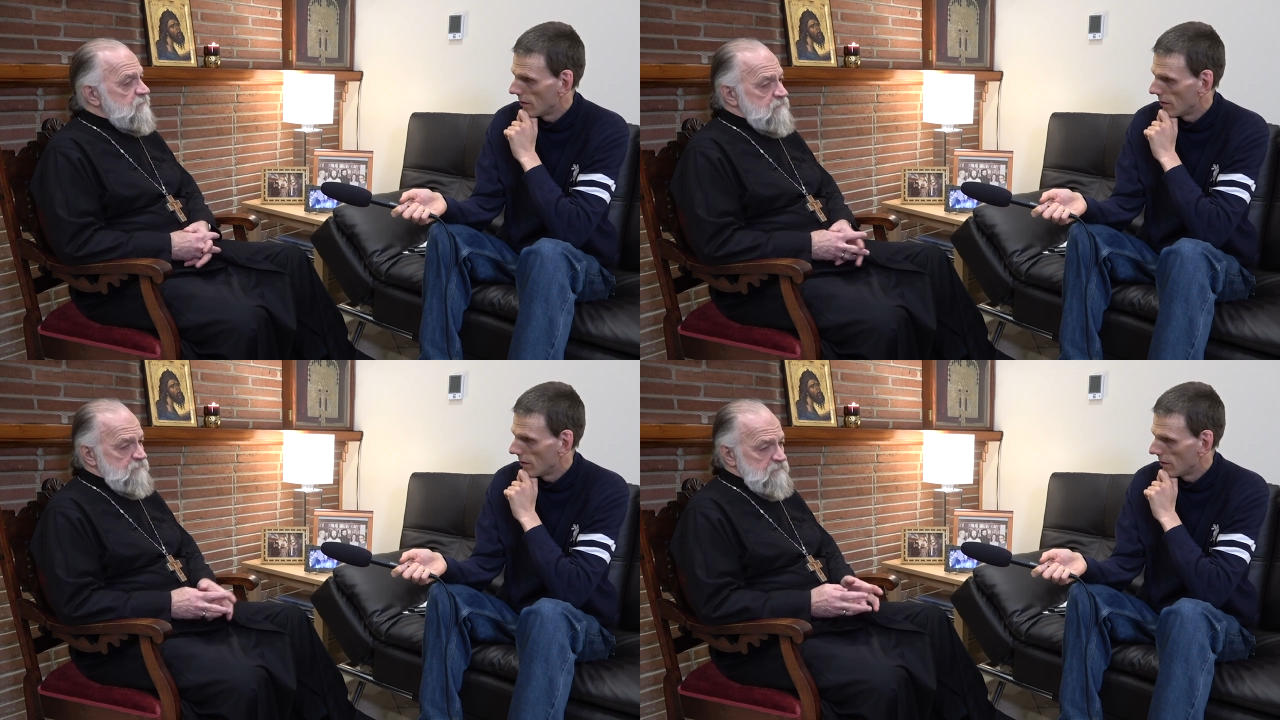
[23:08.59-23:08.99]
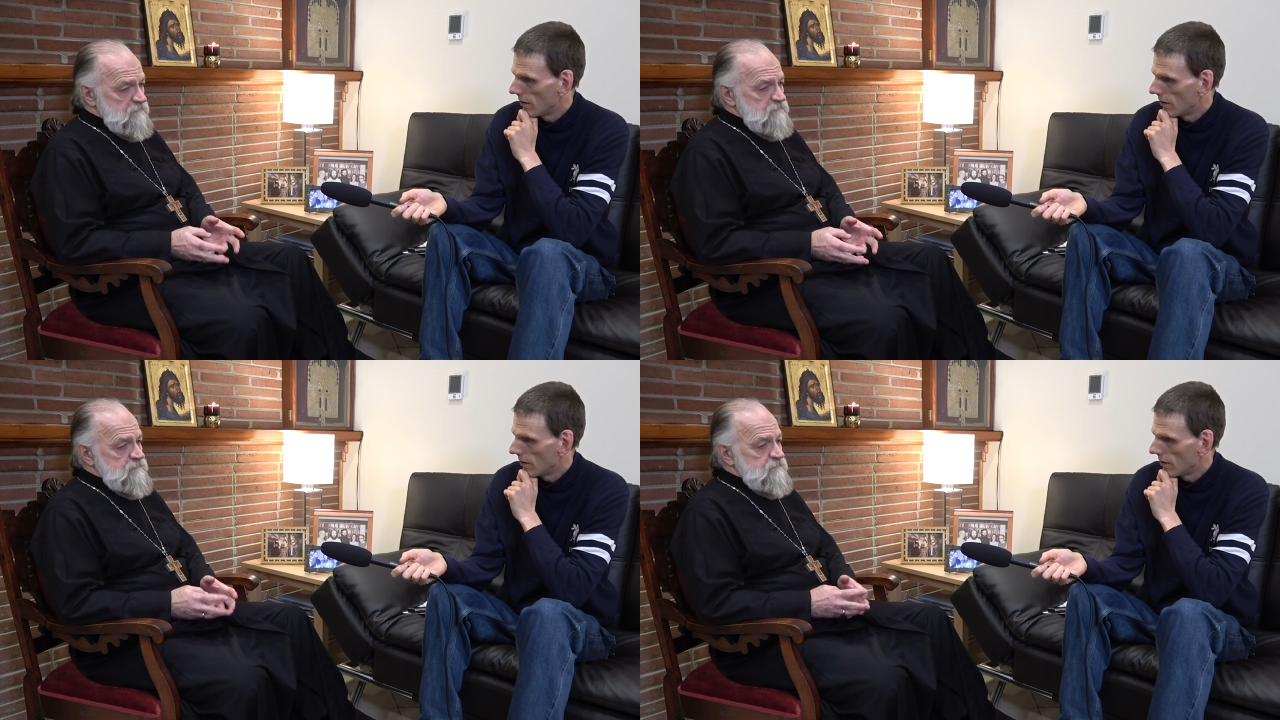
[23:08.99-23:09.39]

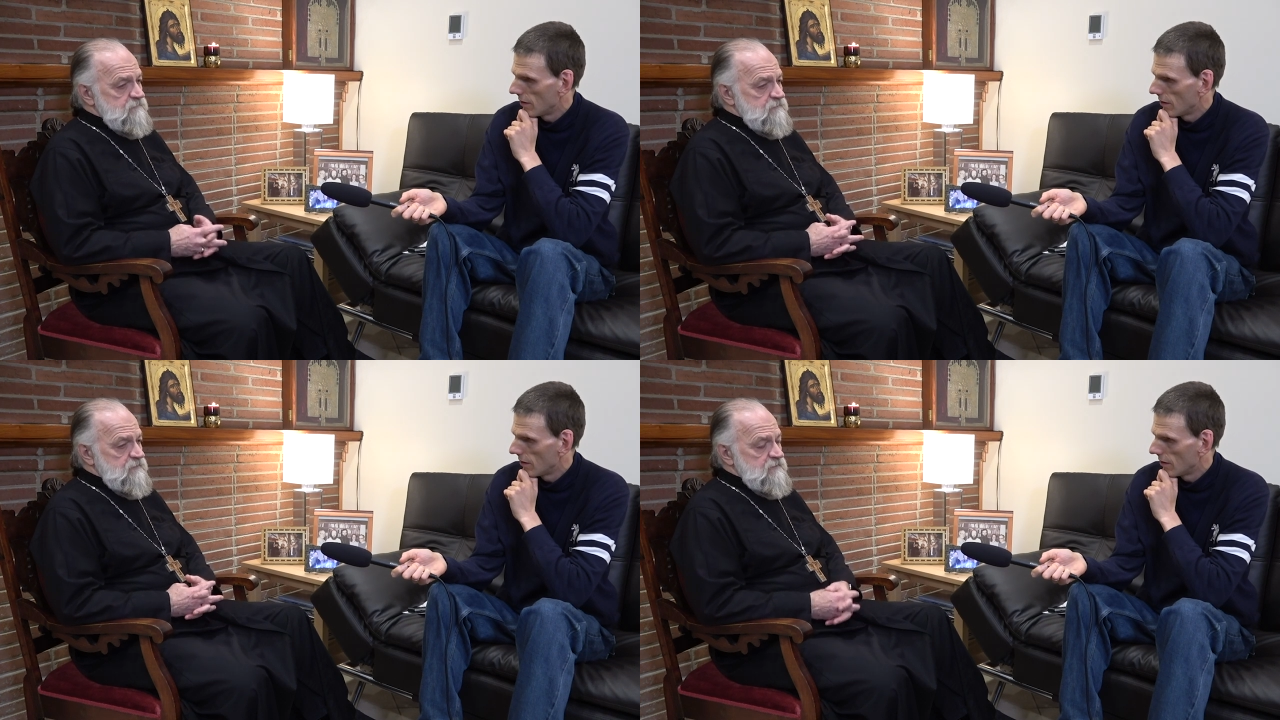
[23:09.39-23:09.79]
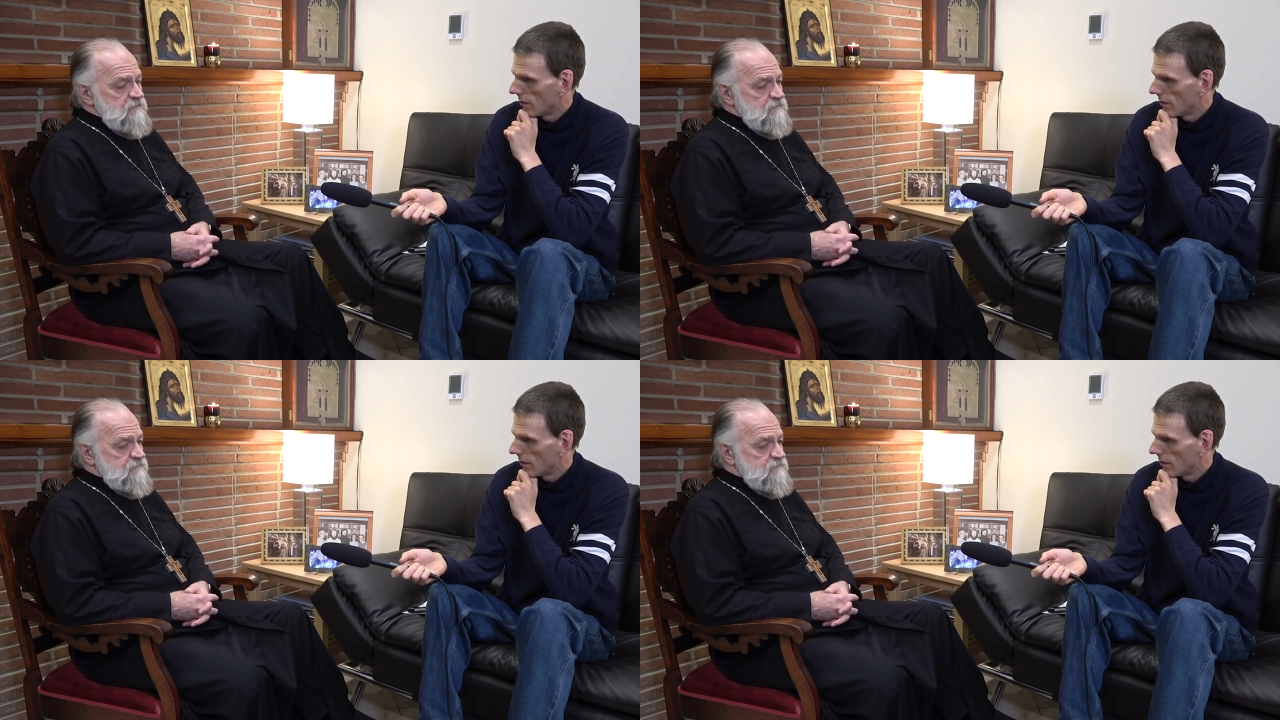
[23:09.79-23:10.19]

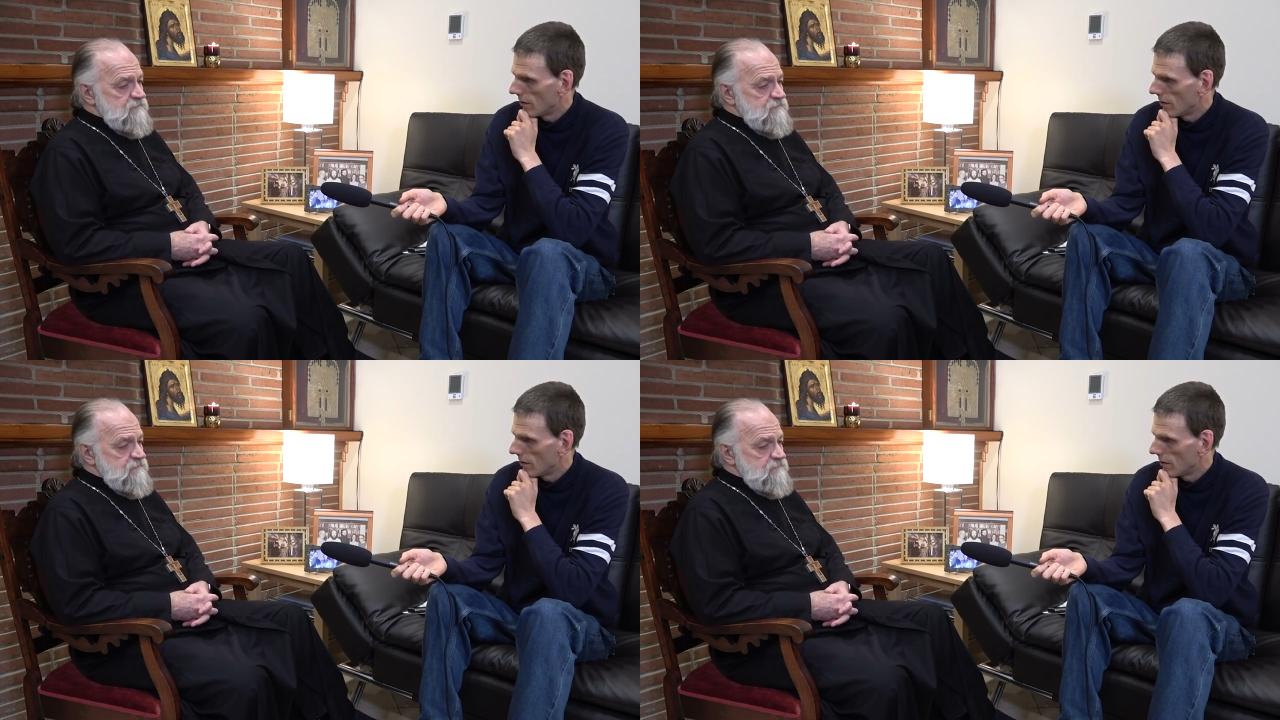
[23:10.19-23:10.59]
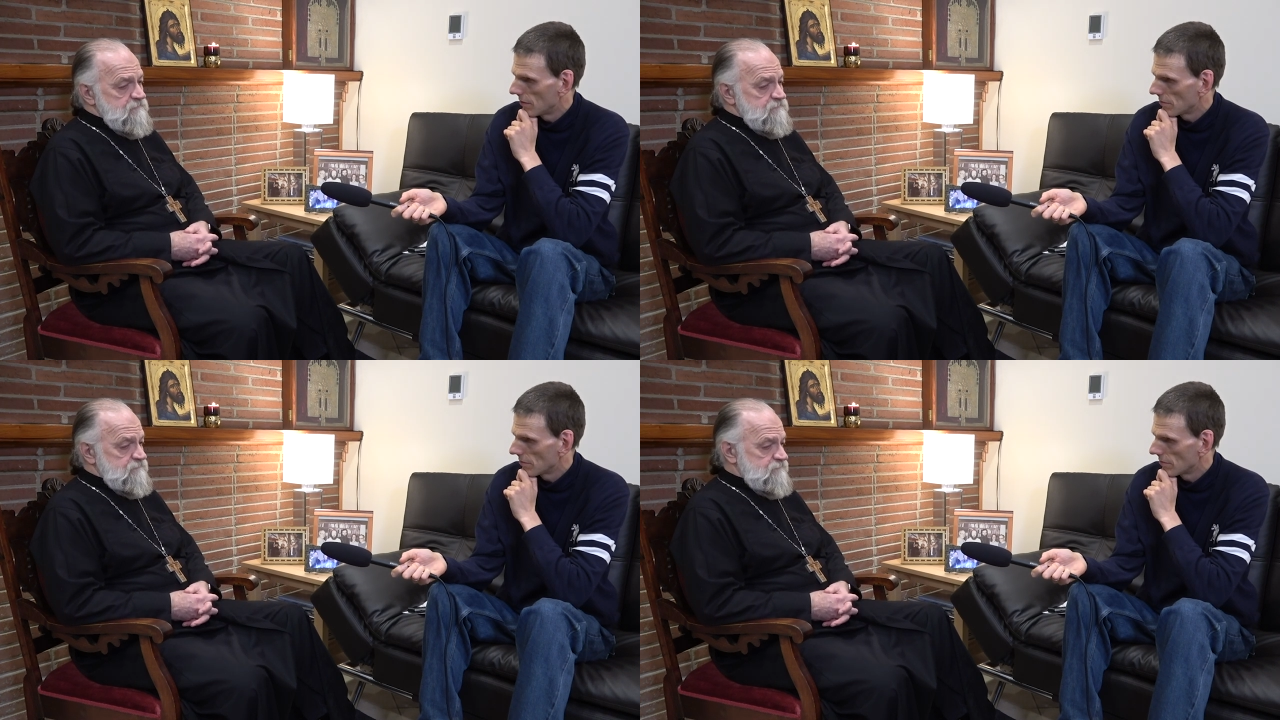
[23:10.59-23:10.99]

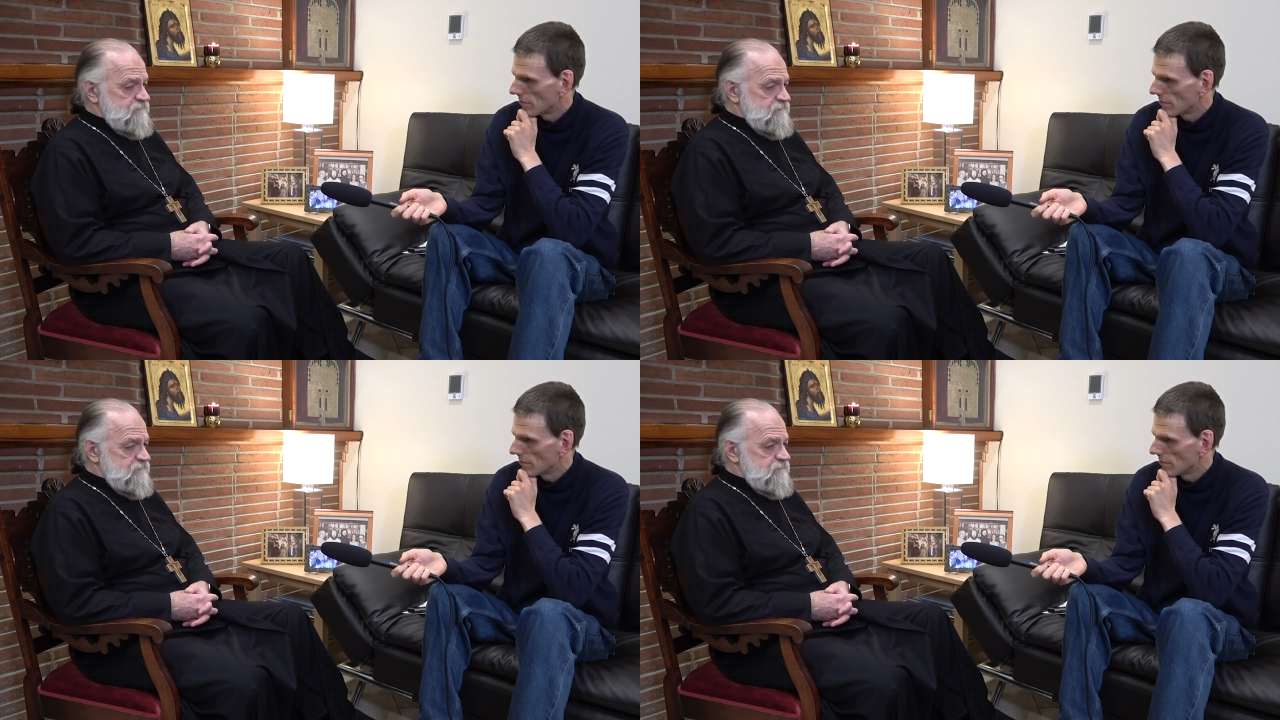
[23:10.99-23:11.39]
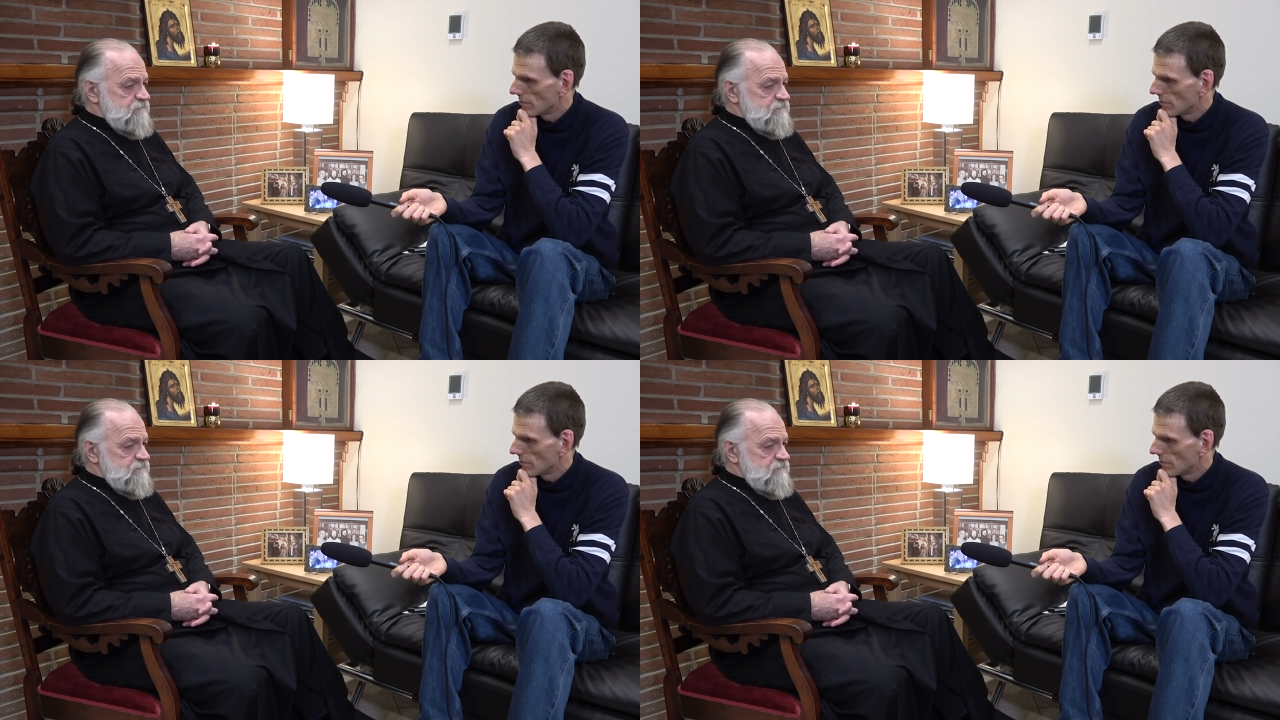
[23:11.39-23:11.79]

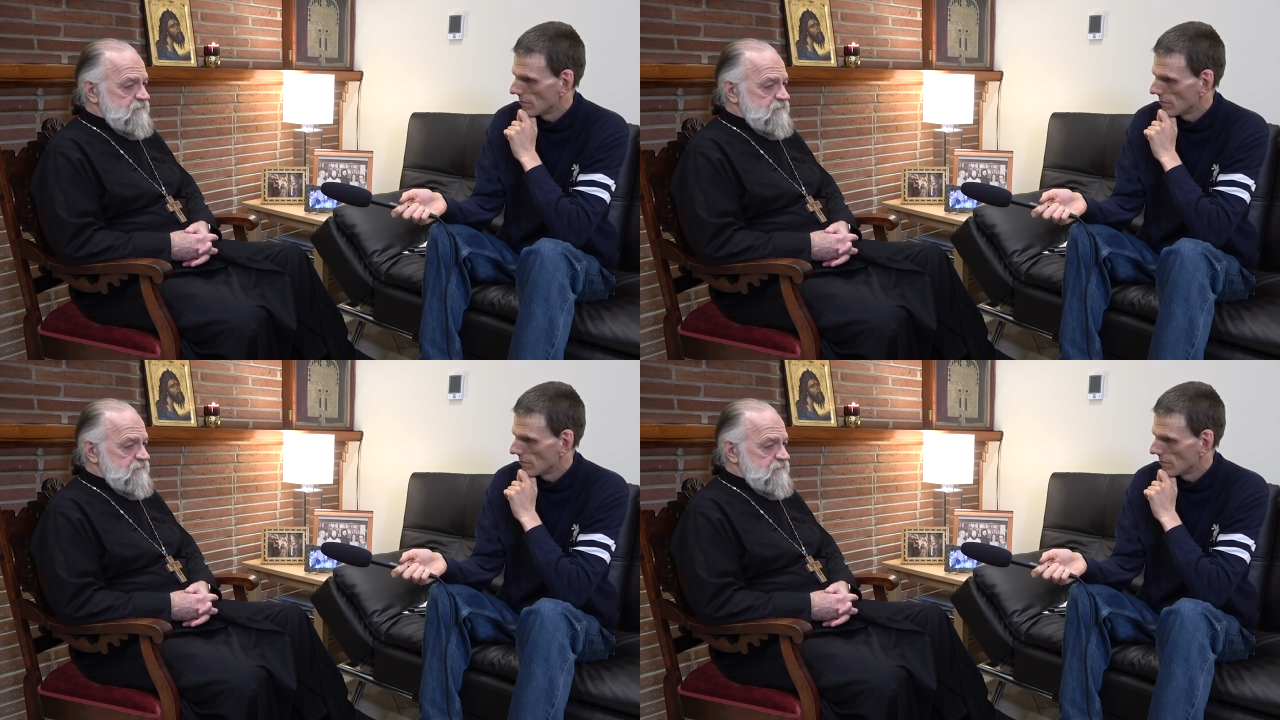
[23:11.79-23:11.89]
Nobody speaks.